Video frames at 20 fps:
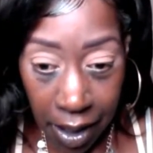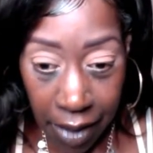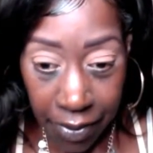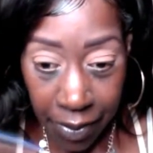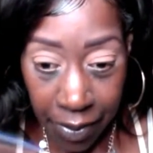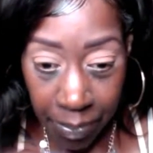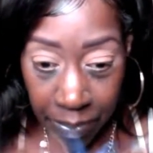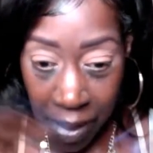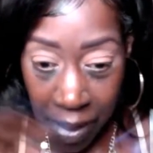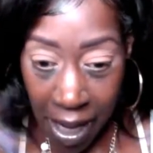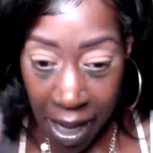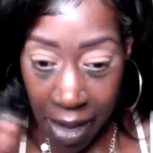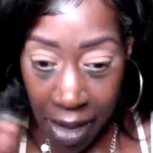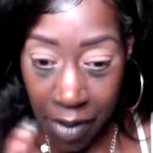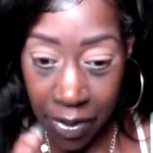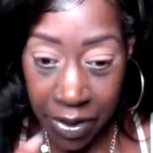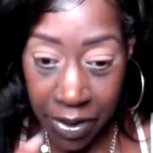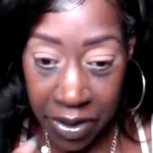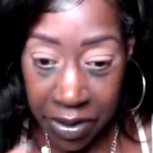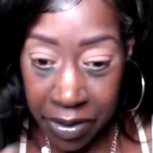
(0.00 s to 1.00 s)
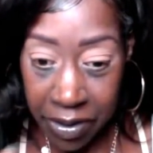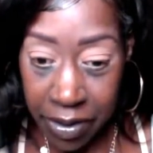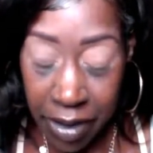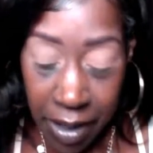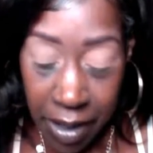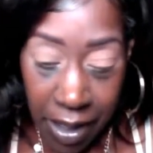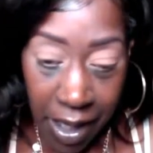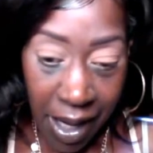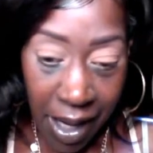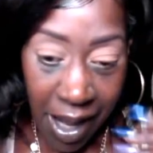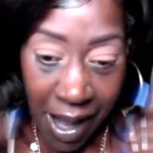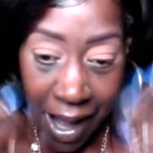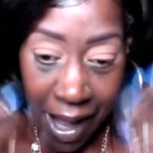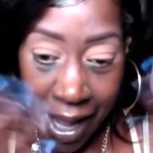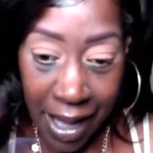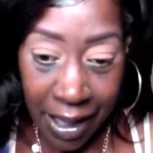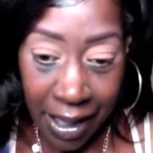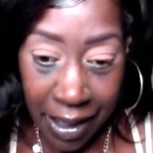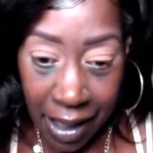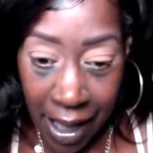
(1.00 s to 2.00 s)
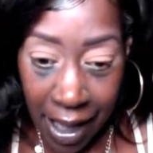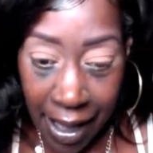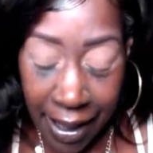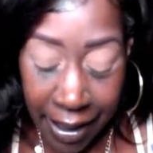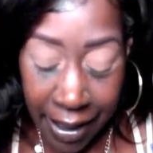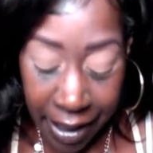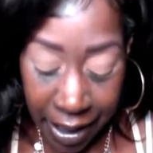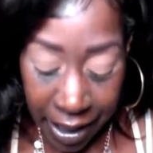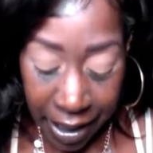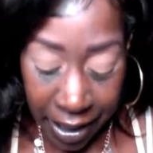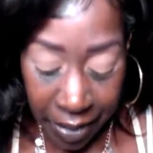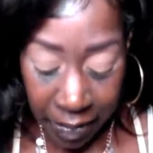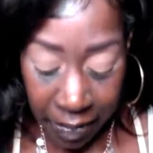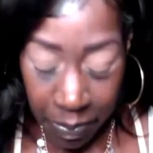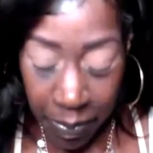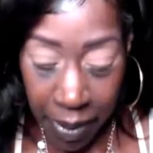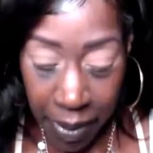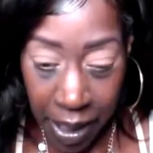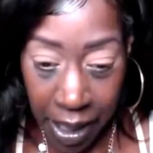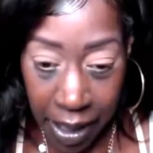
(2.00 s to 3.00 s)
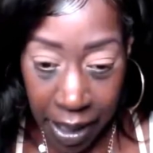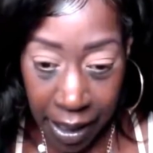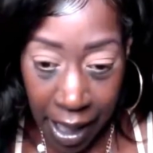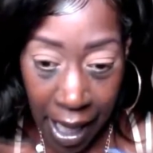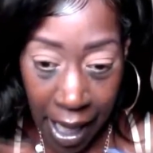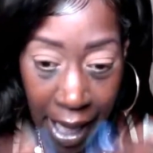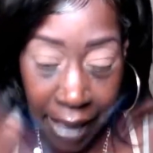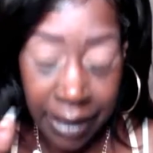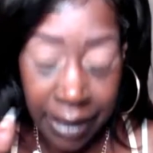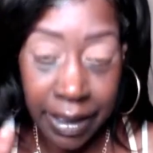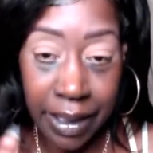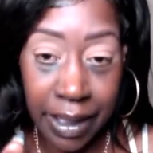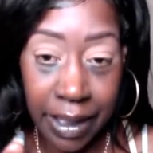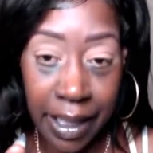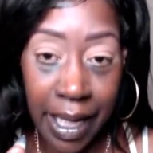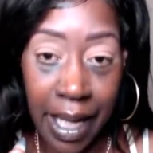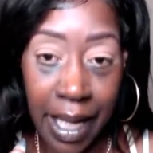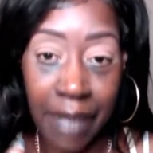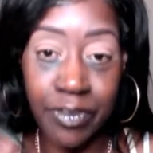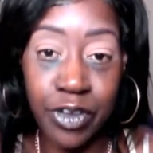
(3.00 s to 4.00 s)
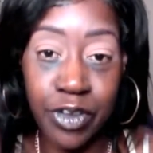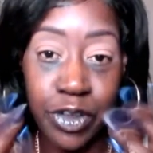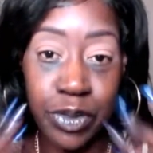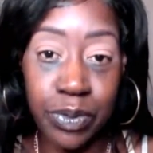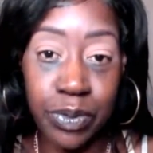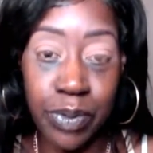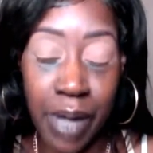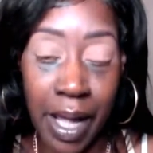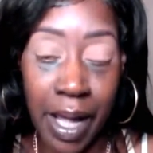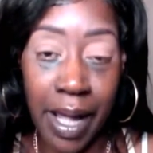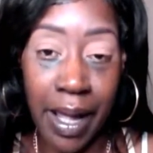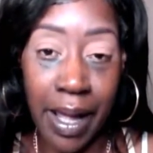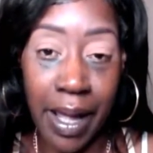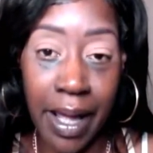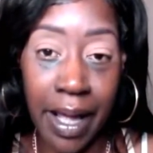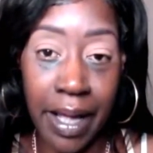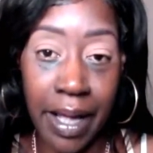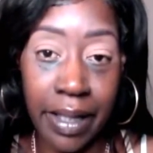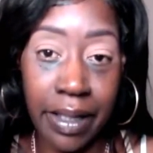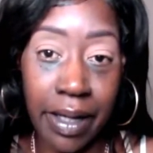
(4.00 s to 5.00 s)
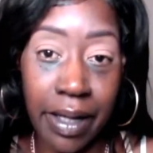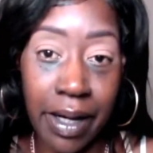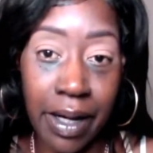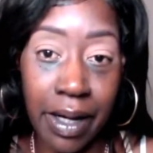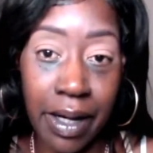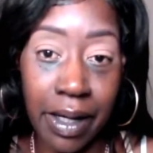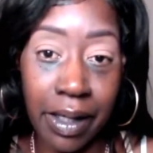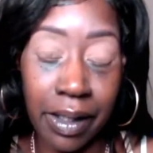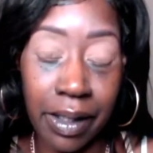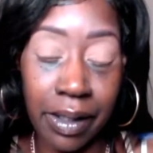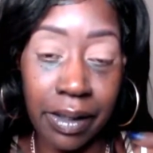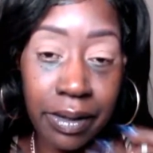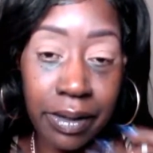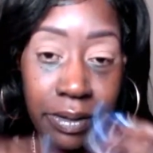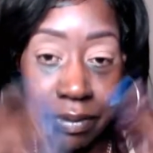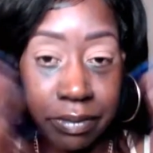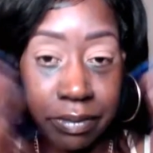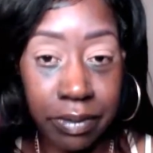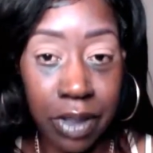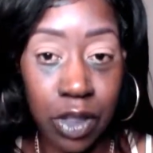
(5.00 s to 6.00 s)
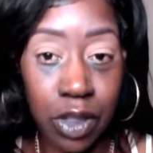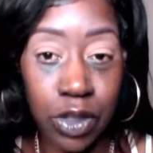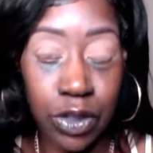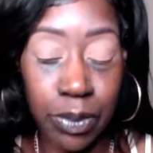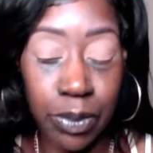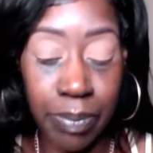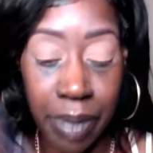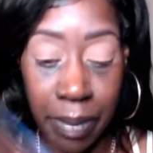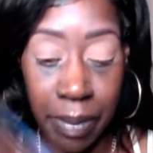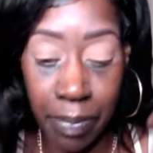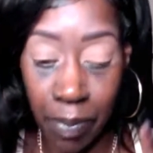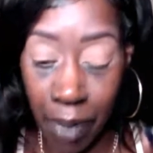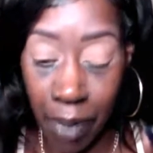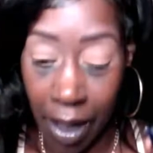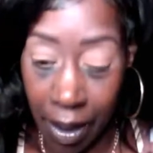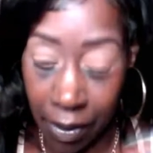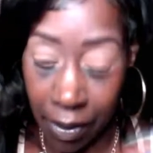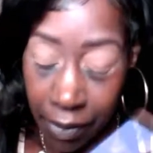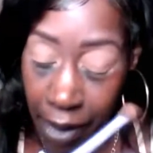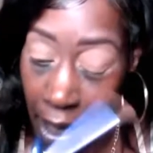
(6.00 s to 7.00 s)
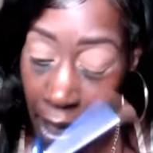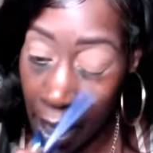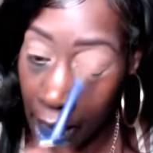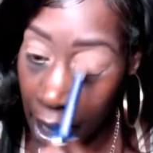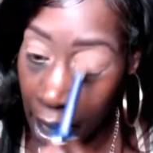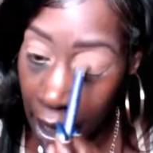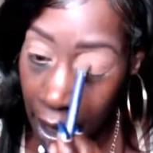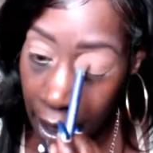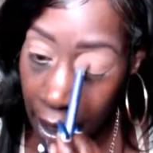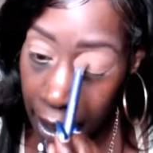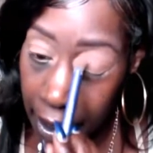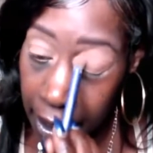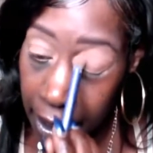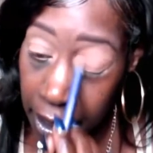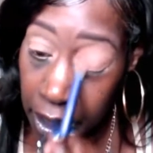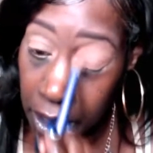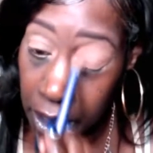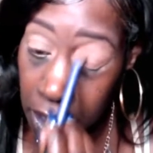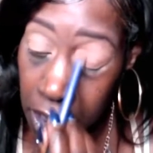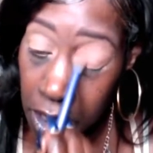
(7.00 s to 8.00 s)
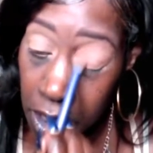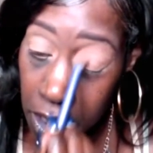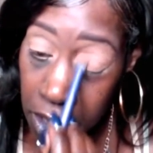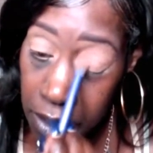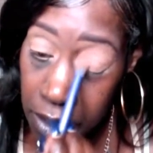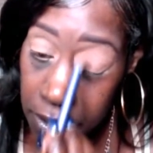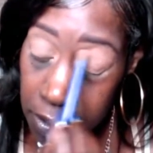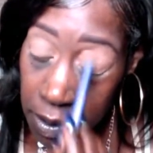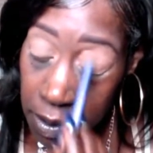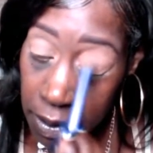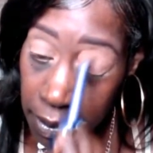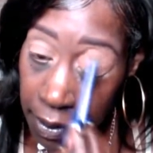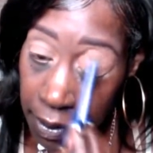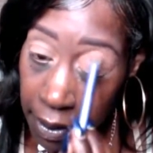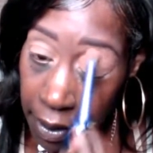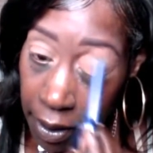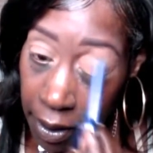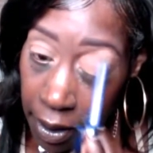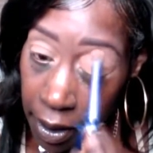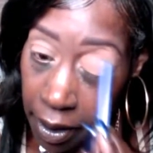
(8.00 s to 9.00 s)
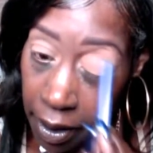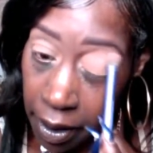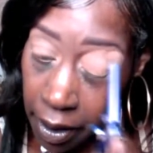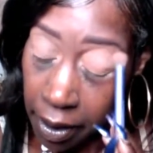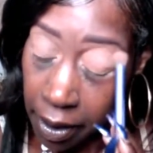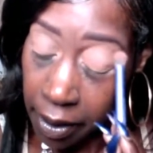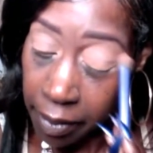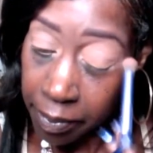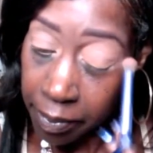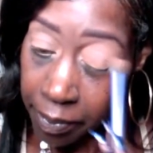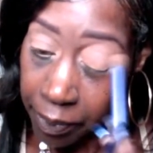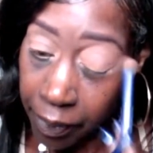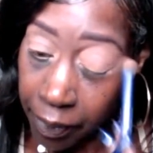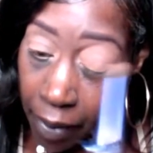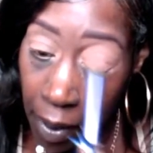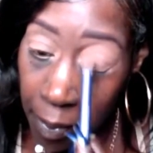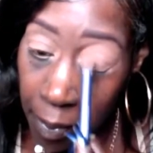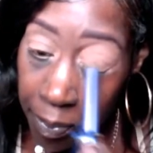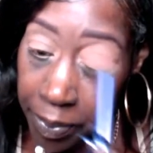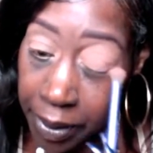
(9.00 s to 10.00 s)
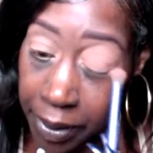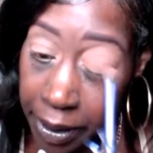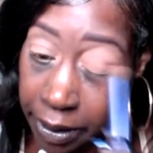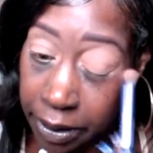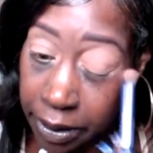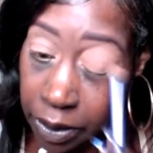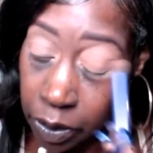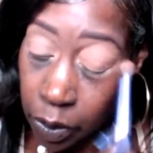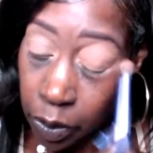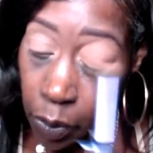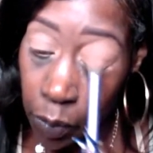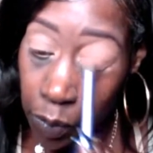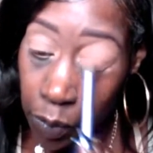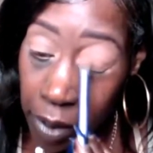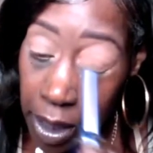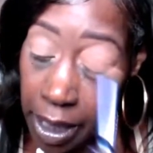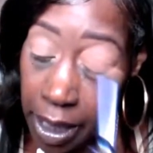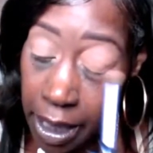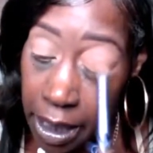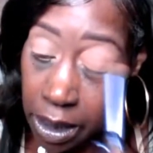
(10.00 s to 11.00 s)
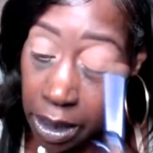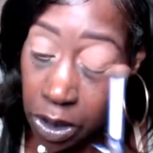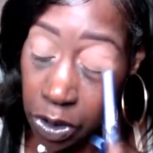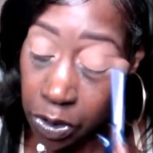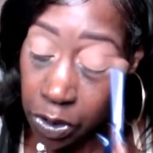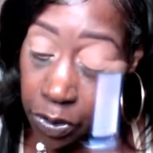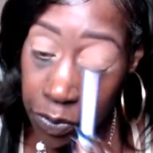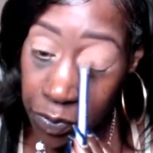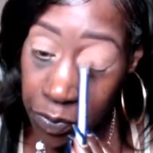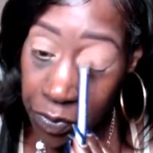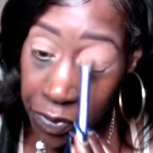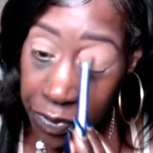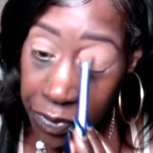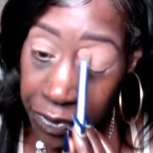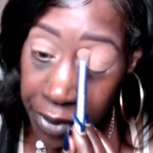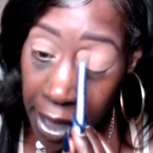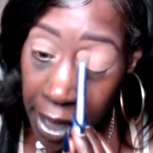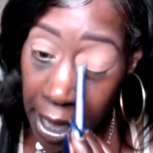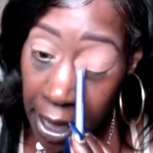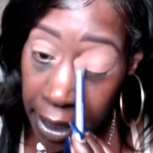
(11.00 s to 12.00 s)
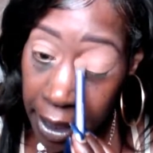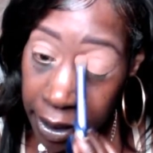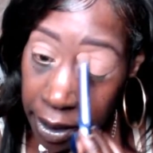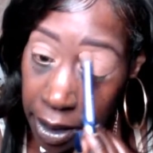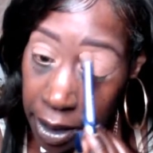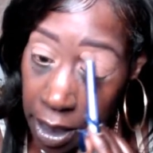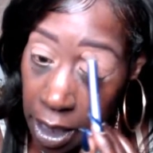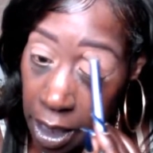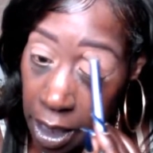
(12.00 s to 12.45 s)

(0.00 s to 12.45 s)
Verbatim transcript: Uh, the powder, I like it, but I did have to add uh, a little bit of brown eye uh, brow pencil into that.